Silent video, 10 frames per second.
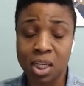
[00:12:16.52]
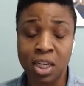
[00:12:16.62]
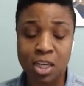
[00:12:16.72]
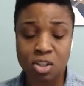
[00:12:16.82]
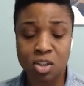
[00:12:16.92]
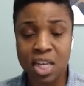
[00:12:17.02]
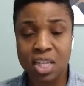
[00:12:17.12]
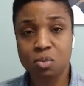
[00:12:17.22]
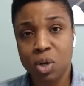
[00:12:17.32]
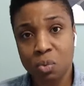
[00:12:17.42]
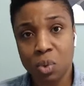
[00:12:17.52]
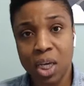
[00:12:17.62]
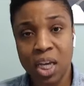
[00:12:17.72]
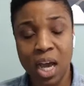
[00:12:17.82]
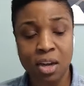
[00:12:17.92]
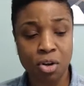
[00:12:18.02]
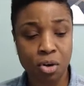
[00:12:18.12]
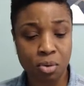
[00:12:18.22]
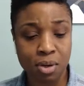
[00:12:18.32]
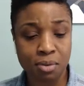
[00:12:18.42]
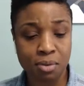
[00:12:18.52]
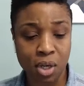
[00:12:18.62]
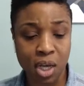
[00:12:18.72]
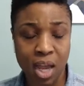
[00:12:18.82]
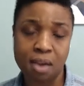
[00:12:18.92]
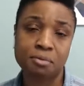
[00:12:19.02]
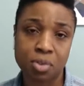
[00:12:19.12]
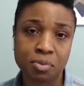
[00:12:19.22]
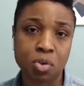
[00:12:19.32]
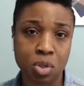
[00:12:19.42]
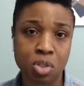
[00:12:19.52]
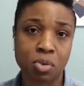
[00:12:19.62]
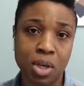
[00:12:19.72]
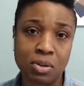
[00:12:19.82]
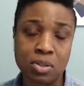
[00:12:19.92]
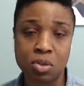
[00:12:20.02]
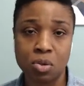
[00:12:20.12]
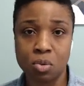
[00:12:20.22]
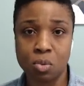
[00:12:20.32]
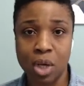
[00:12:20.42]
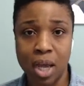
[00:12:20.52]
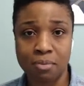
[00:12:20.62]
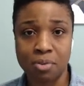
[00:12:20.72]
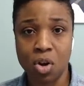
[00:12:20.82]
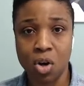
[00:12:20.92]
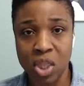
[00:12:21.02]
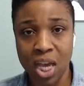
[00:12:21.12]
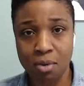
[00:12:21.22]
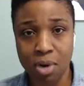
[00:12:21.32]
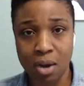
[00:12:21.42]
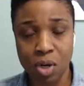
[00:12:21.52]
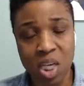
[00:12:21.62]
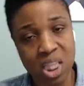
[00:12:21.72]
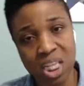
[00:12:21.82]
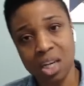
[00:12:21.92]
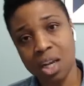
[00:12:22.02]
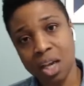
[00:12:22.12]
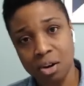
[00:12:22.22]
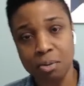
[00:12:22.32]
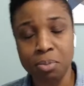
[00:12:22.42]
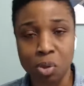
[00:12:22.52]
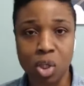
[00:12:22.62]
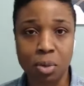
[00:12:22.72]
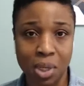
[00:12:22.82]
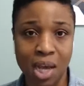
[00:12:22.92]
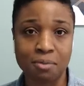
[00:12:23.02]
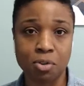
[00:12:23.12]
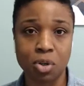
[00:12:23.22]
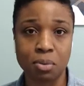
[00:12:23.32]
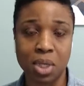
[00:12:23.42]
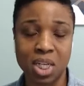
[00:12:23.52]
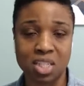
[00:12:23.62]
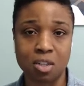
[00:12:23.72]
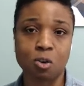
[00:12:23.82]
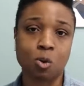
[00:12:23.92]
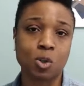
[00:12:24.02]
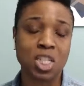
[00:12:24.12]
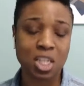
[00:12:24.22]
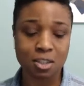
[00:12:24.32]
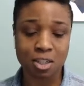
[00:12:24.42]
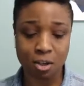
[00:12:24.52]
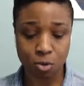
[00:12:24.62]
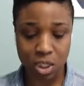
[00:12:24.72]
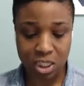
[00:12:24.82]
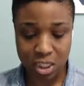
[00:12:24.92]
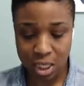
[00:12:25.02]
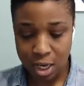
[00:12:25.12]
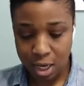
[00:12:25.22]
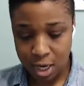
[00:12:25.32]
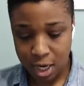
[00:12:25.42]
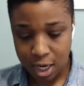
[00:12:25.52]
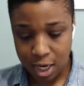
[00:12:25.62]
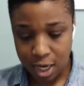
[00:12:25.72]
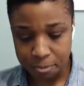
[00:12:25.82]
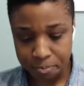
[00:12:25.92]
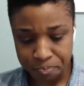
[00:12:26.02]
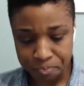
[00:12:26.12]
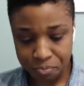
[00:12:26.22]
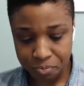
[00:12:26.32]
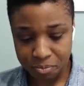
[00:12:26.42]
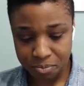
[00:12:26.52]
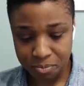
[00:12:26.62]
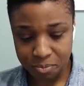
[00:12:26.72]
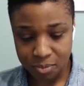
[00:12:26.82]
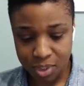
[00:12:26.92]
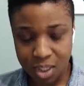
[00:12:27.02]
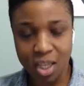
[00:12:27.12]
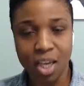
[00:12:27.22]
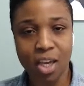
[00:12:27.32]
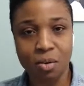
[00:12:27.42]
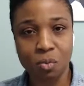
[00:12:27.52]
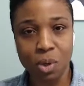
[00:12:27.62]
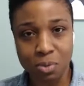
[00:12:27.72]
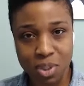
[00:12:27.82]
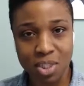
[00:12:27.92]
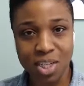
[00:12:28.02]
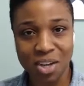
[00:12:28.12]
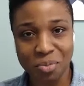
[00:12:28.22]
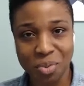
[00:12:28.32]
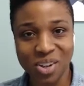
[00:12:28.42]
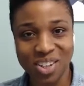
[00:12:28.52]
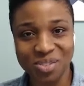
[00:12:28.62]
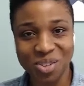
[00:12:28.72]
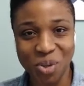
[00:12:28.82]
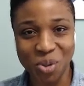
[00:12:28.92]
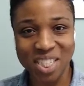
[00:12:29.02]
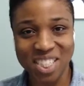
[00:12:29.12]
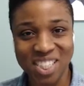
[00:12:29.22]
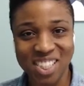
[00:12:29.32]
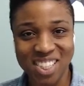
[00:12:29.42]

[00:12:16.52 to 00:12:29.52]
So that's one way. I know of a handful of course creators who have gone that route and then later built their platform as their course sales increased. Um, and what was the second part of your question?